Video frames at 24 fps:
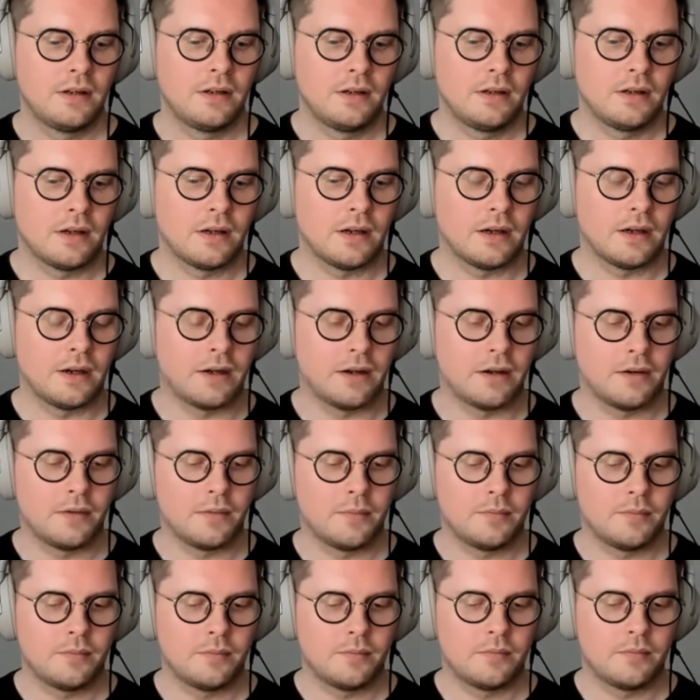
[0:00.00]

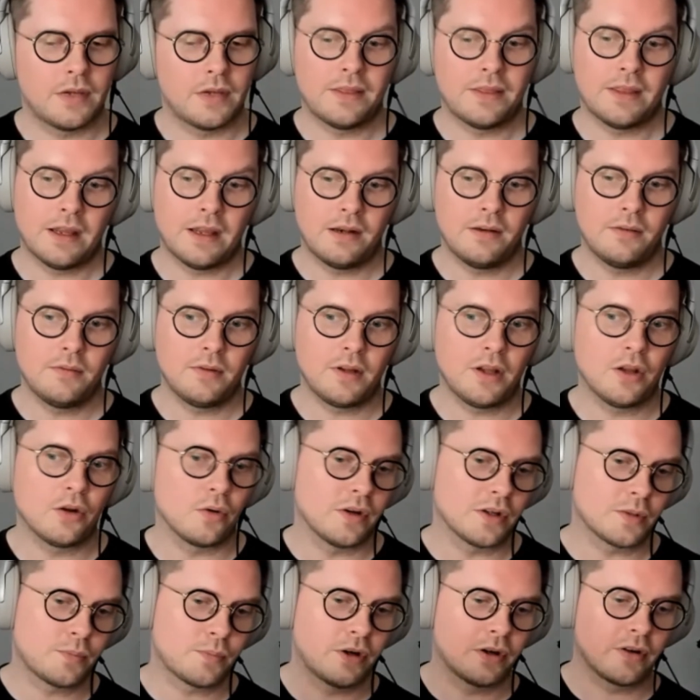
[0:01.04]
then,
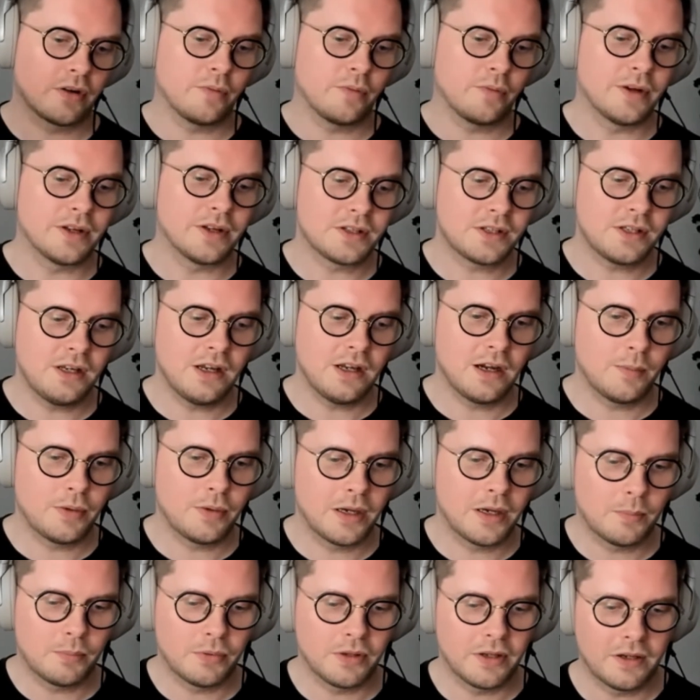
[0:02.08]
as part of my CI
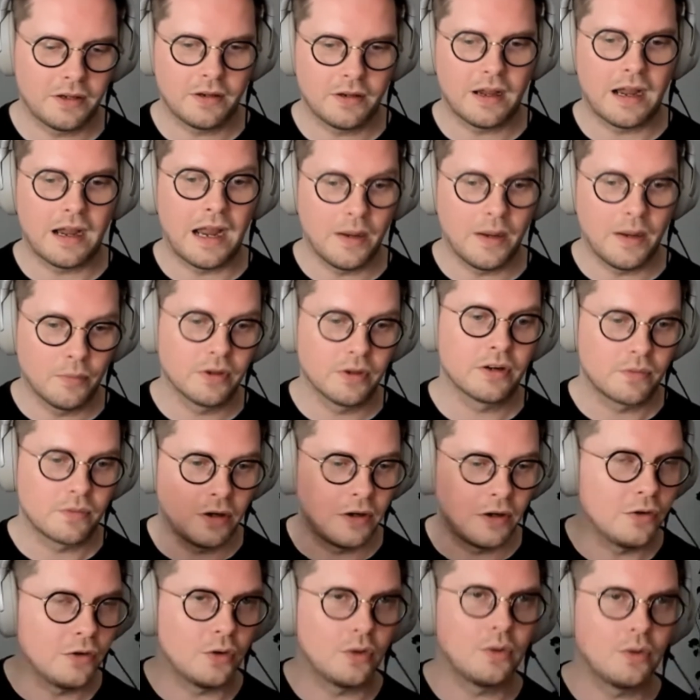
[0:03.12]
pipeline, I want to
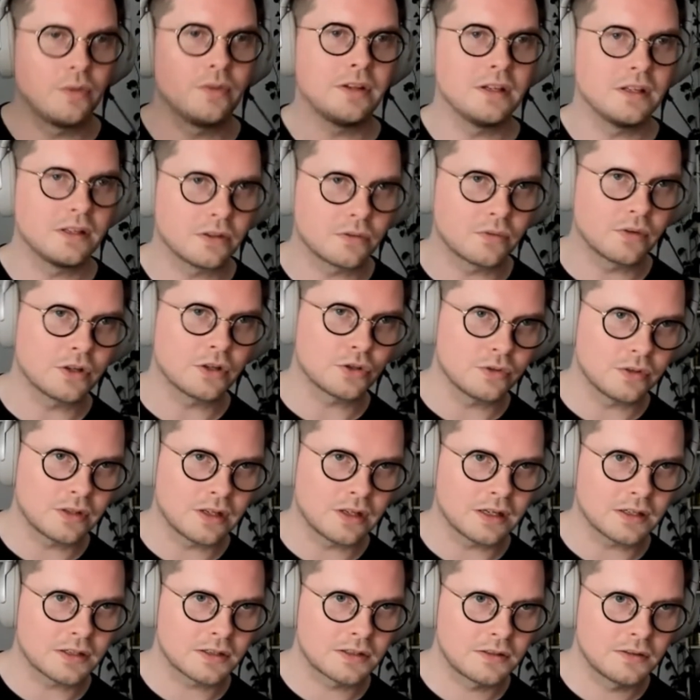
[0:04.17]
run all the integration
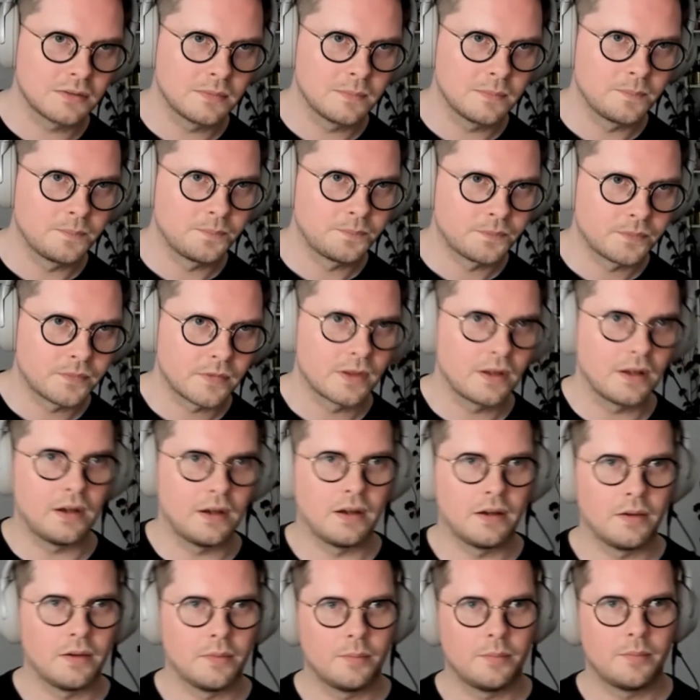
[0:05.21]
tests.
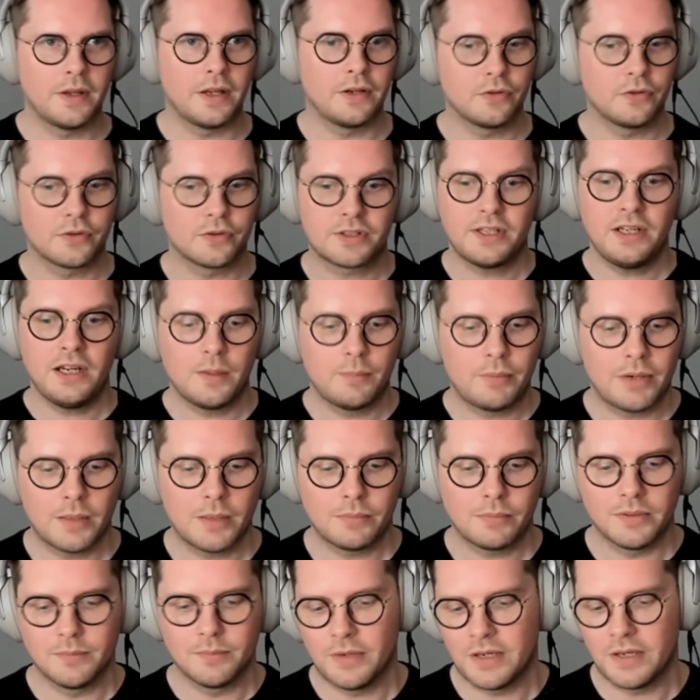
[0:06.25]
And your CI
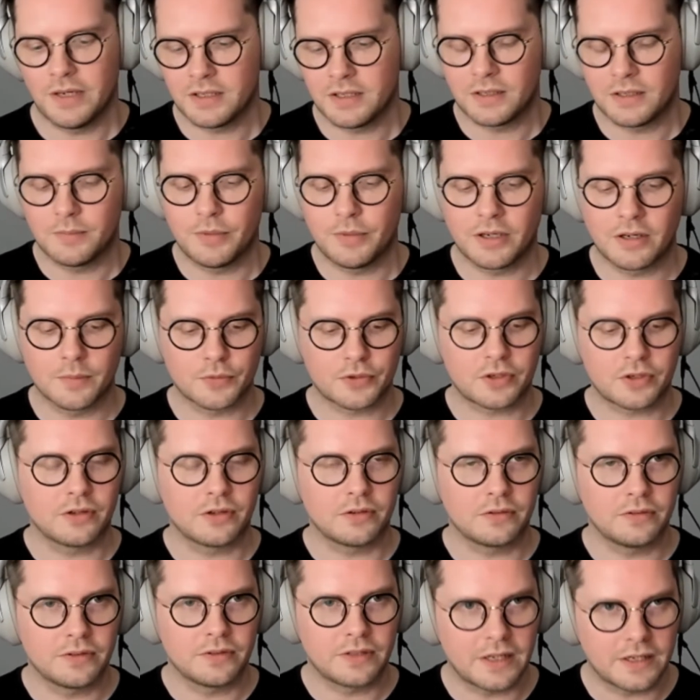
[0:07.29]
pipeline basically becomes
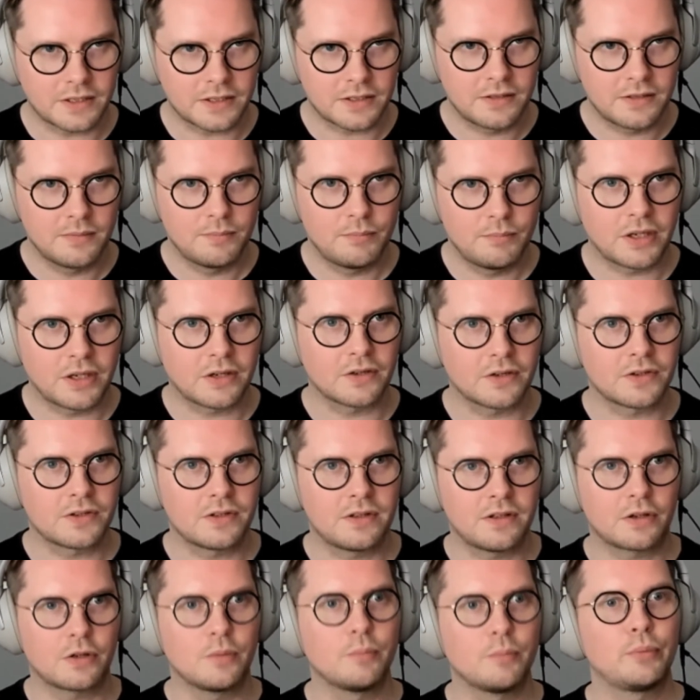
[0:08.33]
Garden test because
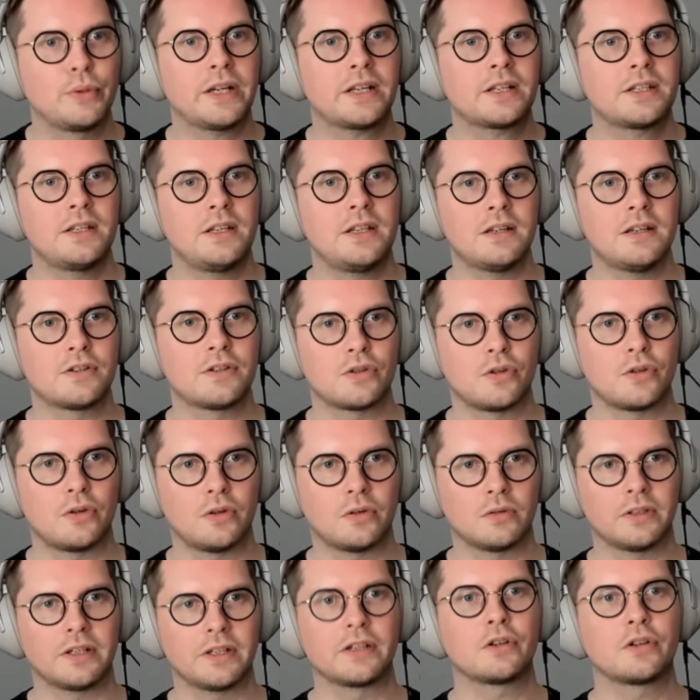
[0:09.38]
the complexity is
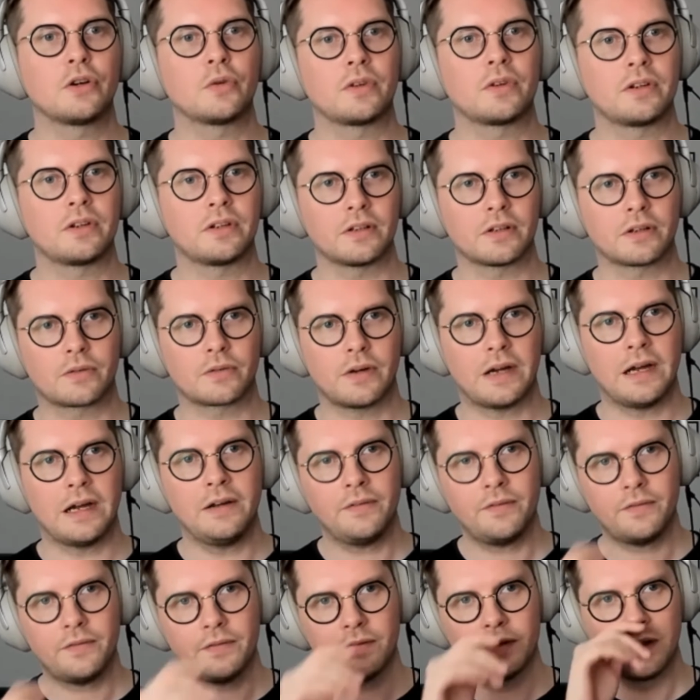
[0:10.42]
all encoded in the
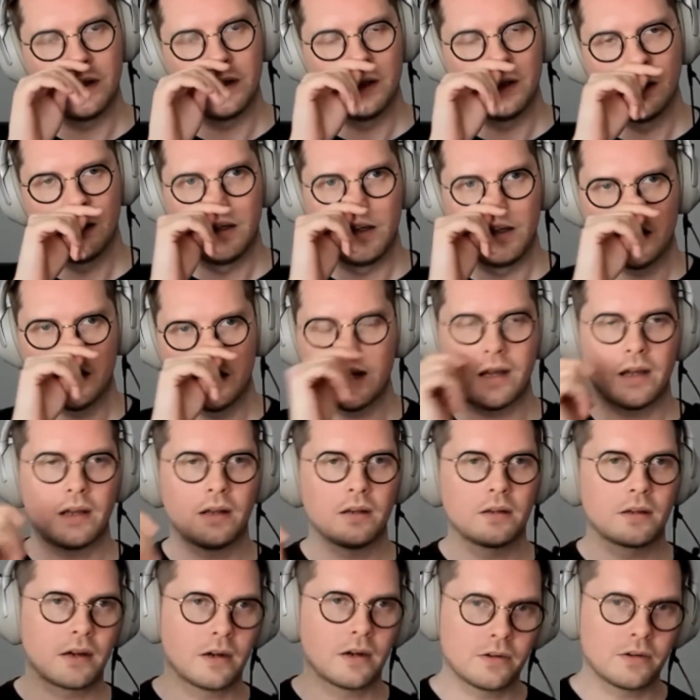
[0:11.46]
graph. Mm-hmm.
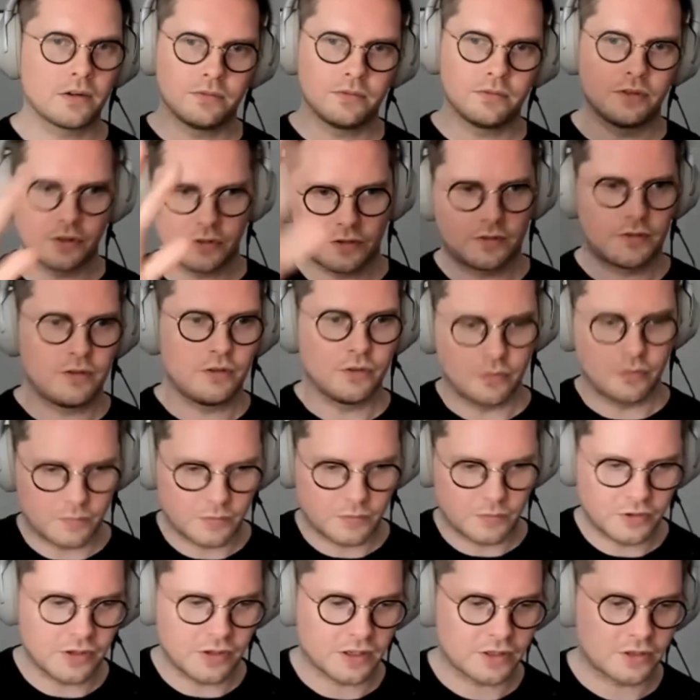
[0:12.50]
And Garden just,
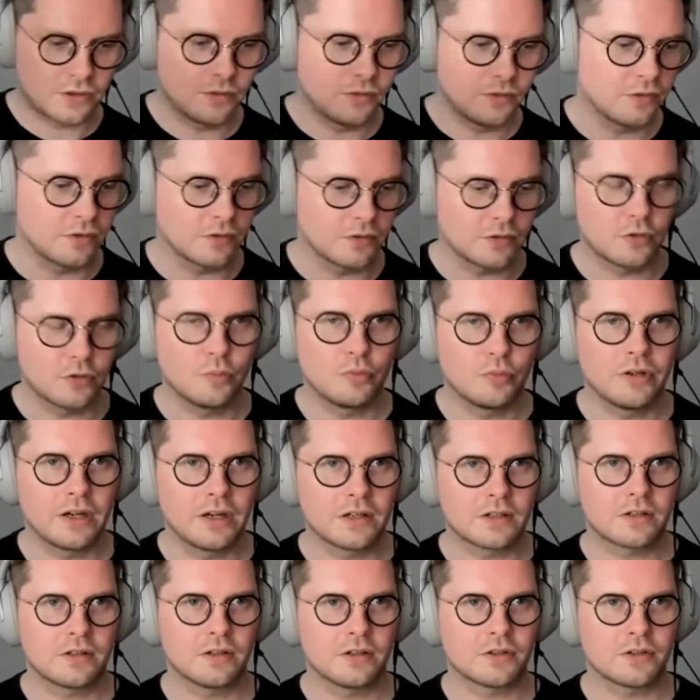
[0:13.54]
connects to your
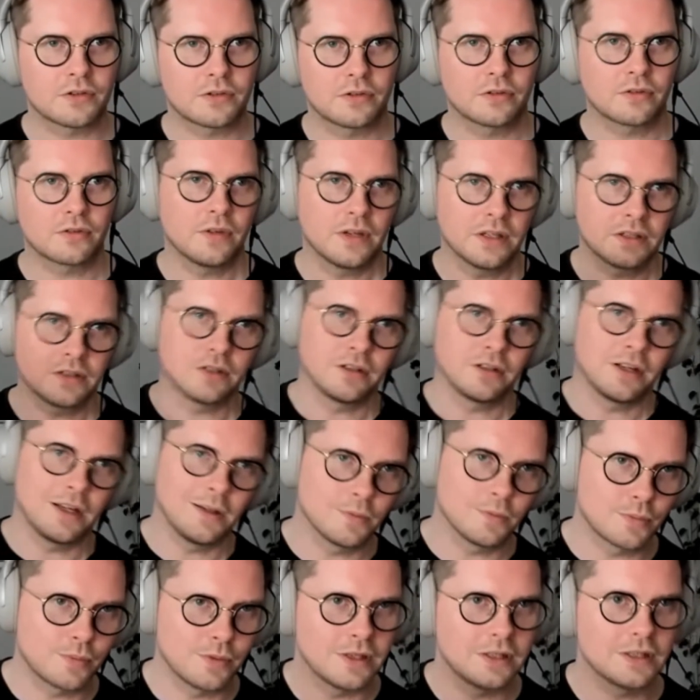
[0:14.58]
Kubernetes cluster, creates a
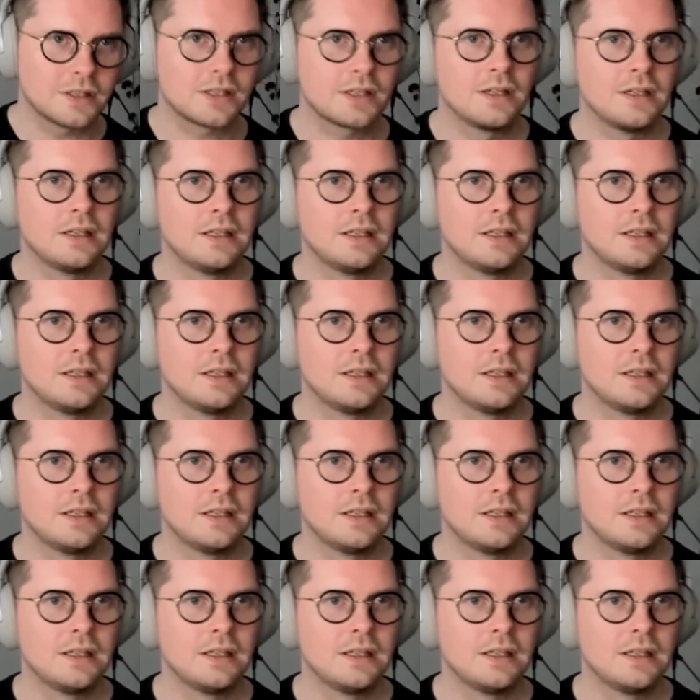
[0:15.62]
namespace,